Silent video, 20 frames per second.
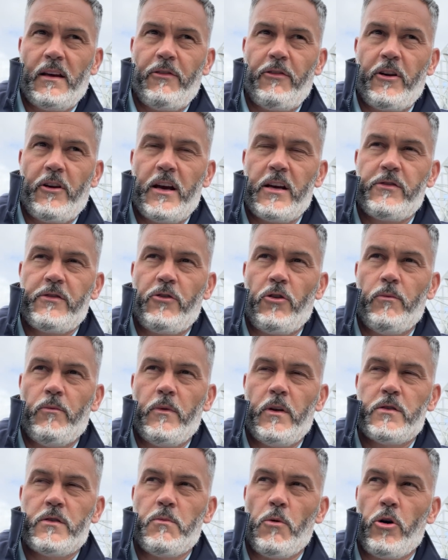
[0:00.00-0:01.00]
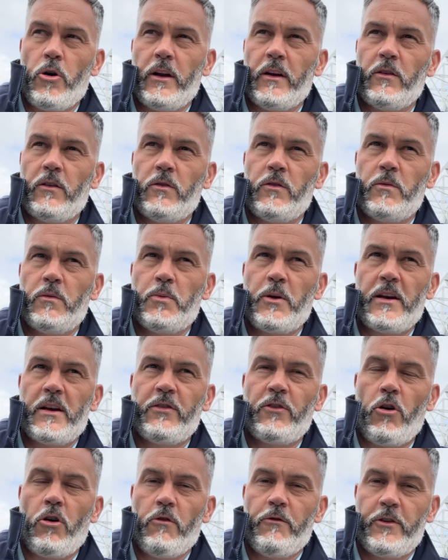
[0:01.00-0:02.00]
fresh from this morning's press
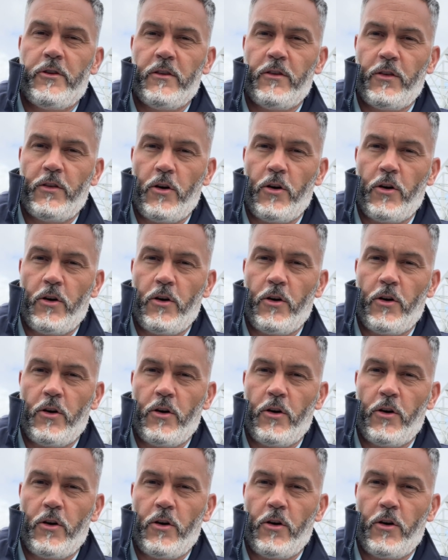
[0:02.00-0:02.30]
conference.